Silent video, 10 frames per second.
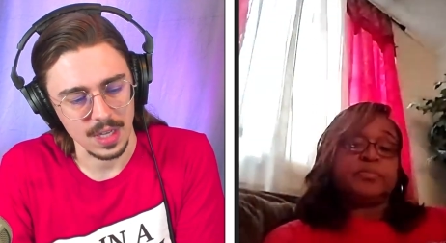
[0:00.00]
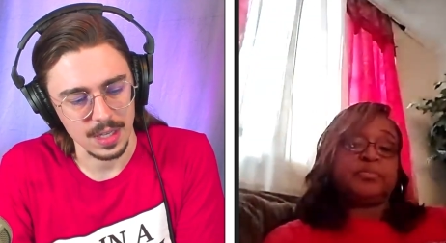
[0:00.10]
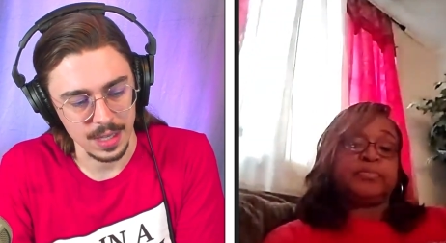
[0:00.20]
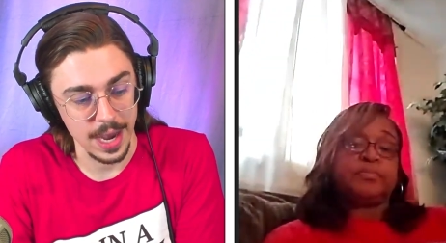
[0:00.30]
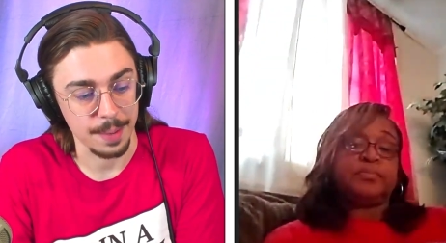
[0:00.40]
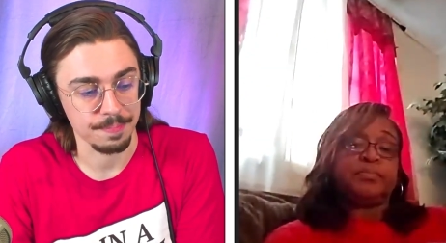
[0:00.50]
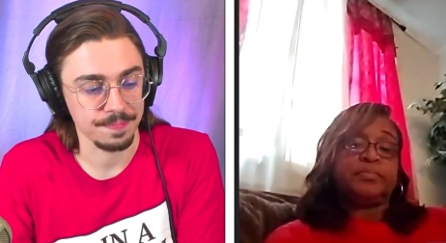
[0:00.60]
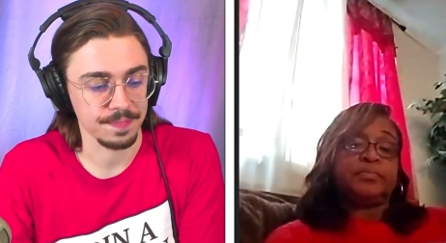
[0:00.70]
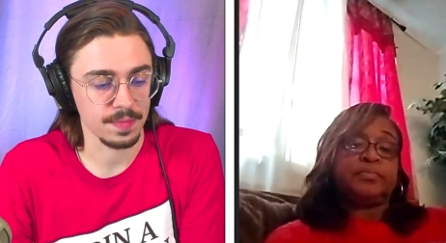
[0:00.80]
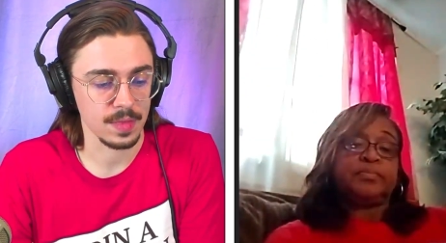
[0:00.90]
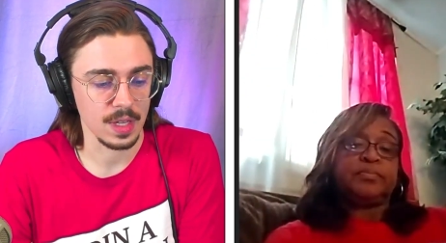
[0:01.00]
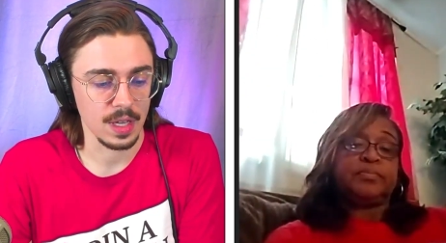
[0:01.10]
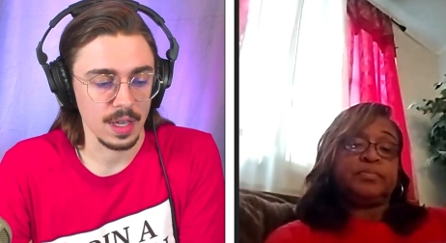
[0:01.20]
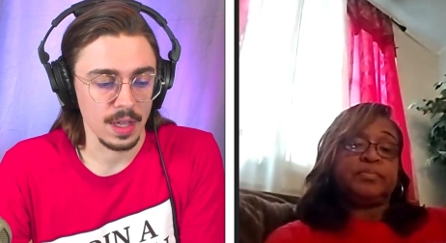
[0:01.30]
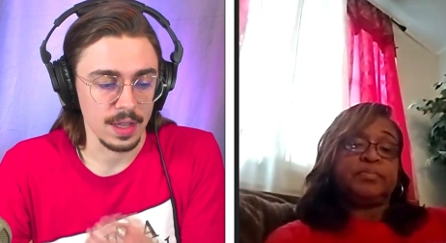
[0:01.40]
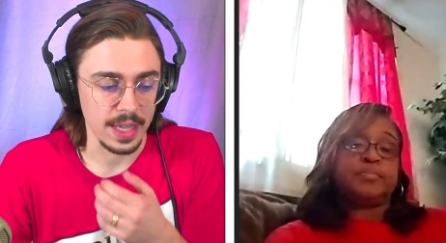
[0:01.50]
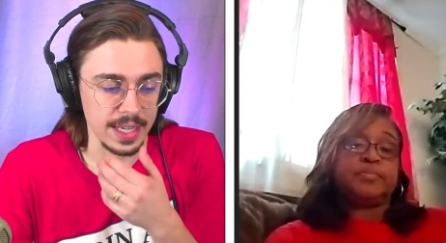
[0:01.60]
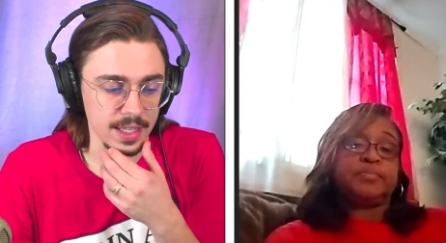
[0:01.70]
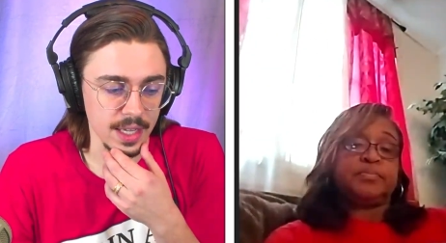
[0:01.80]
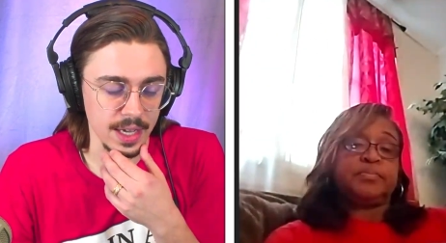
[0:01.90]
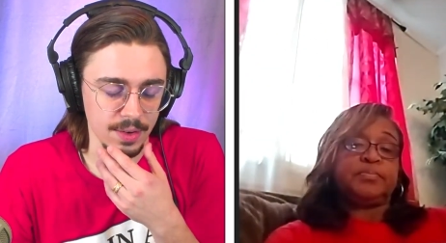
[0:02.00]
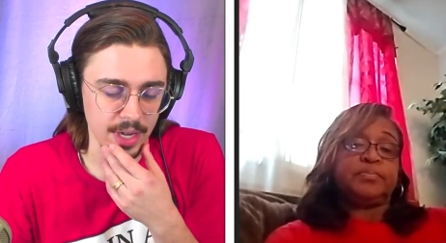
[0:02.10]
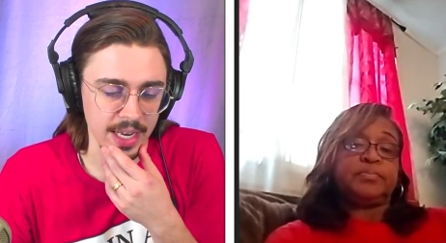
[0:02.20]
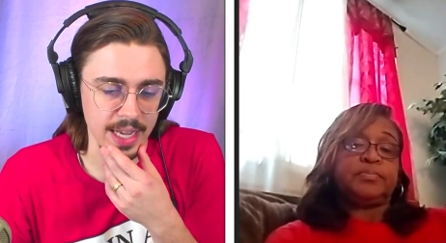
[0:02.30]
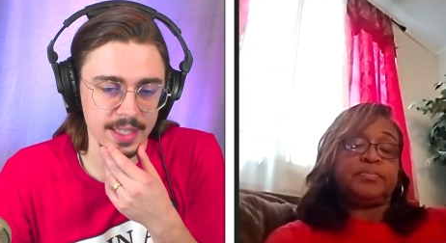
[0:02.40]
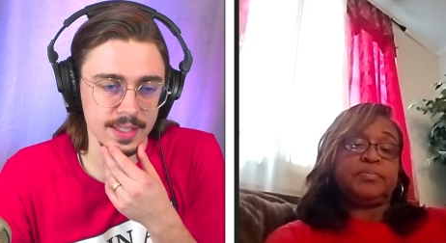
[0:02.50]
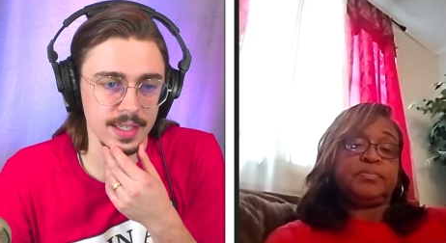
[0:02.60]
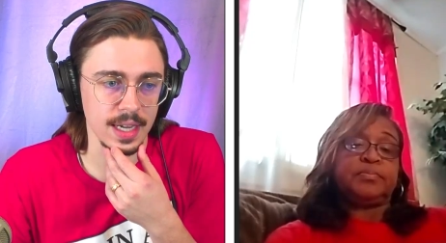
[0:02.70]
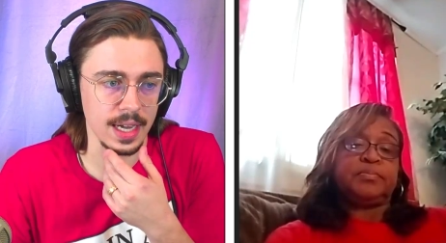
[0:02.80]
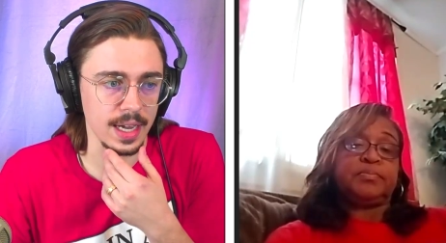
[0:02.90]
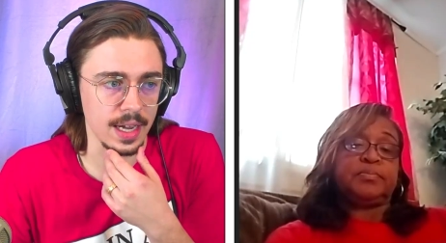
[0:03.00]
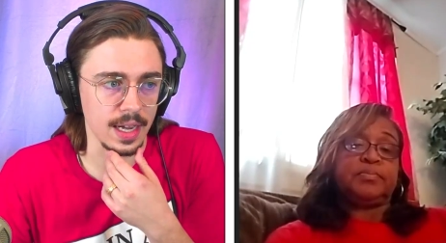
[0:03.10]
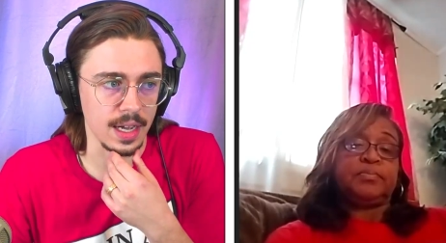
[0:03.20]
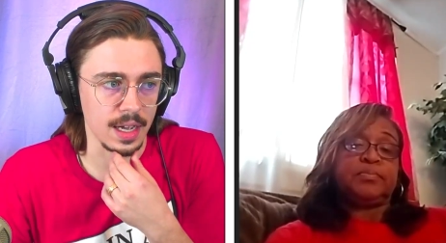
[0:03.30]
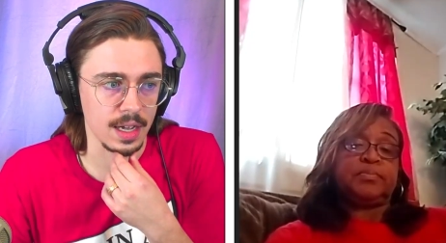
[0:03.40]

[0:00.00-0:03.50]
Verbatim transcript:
Speaker 1: Yeah, that yeah, and that's uh,